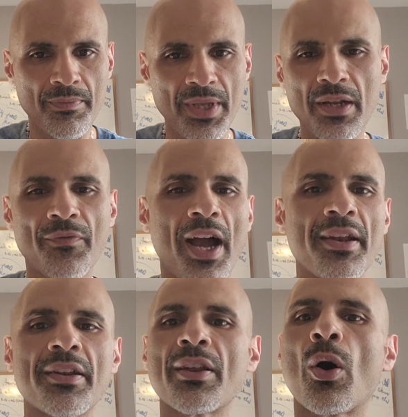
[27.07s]
the
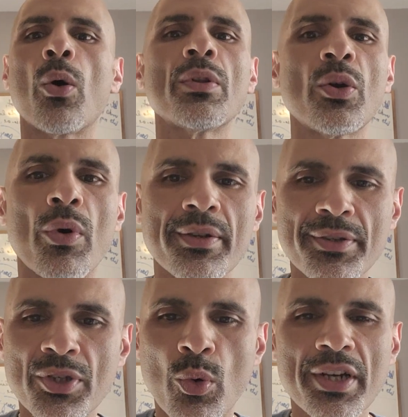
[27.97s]
invited and holy
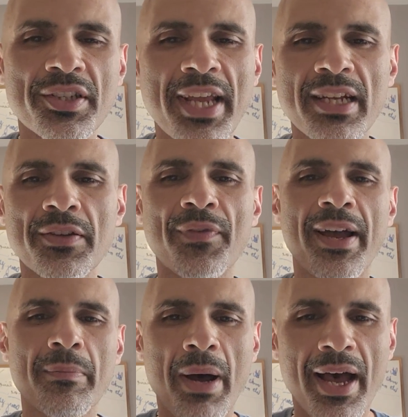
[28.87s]
ones who are
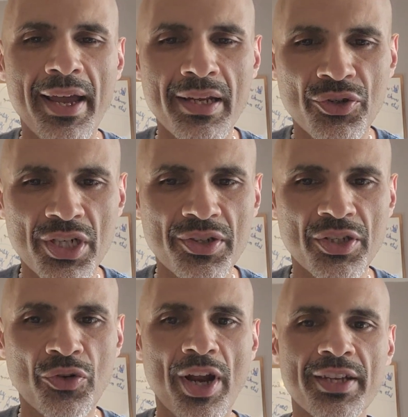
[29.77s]
sanctified by
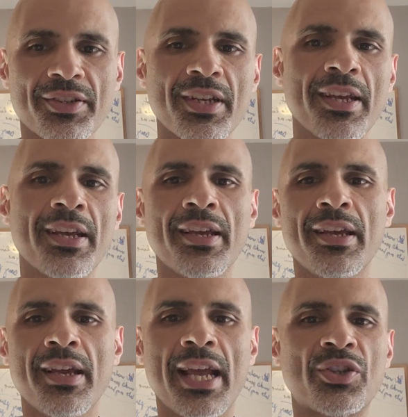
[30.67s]
Jesus Christ,
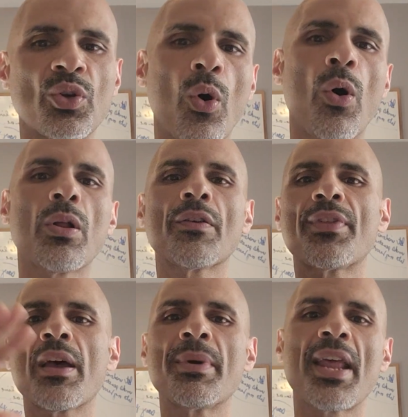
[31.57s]
and to all of
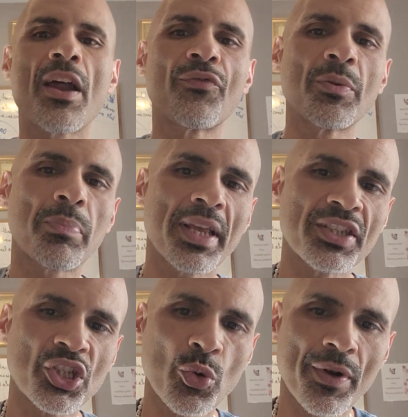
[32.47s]
them in every
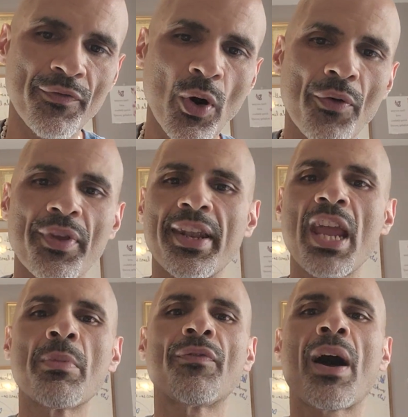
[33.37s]
place who invoke the
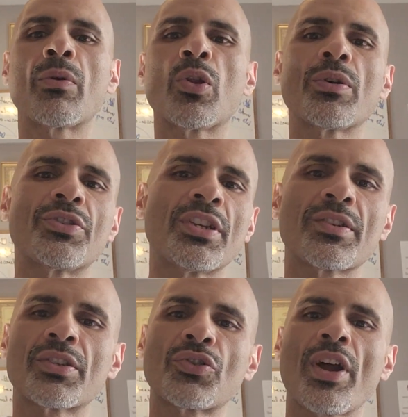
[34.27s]
name of our Lord
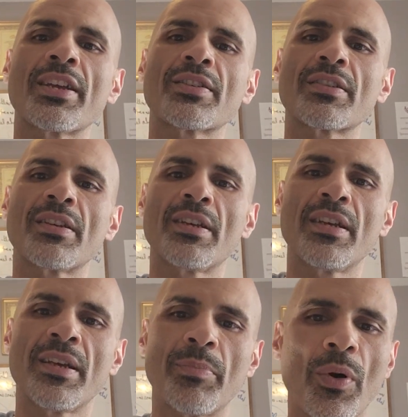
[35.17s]
Jesus Christ,
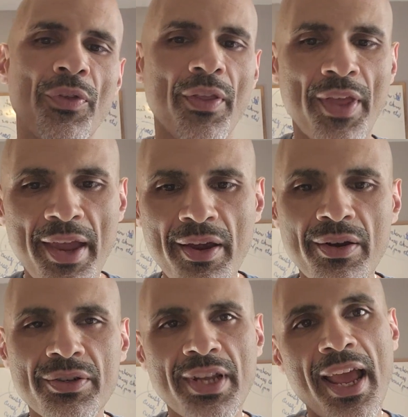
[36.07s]
both
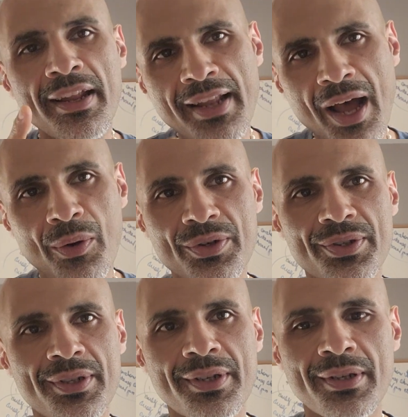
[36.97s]
theirs and ours.